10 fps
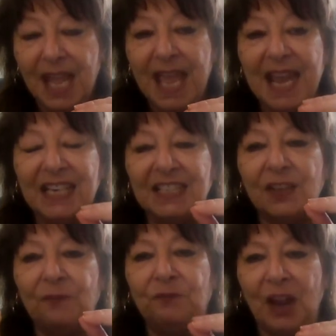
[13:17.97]
It is a
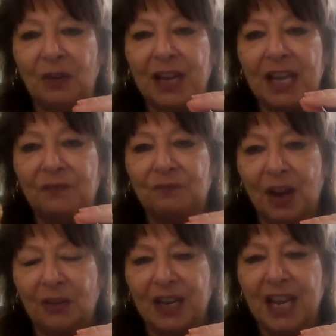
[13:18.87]
very,
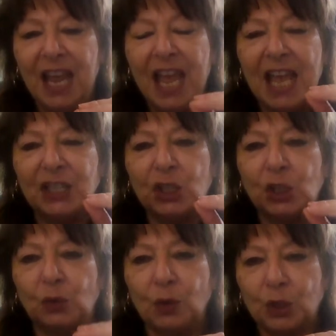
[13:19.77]
very
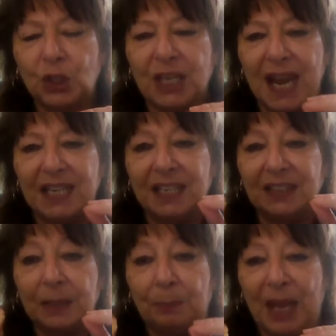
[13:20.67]

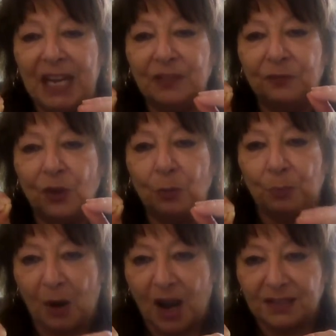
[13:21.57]
excruciatingly painful
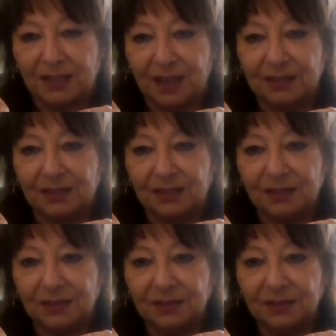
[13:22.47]
process.